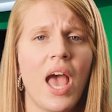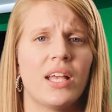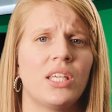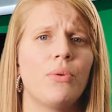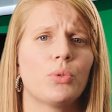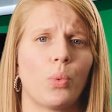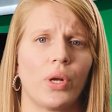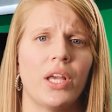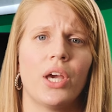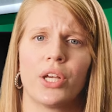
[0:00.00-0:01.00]
as he was
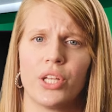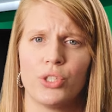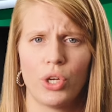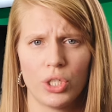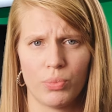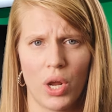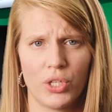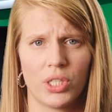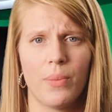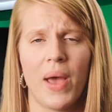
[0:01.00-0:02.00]
working on a construction
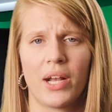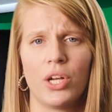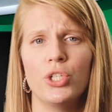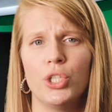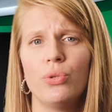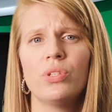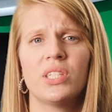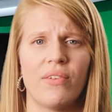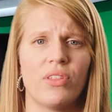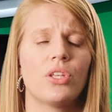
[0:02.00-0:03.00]
project back on June
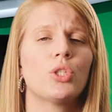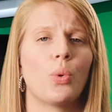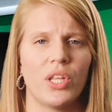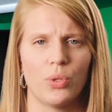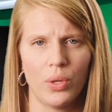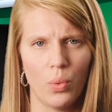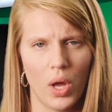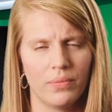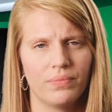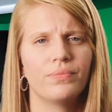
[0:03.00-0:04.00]
7, 2021.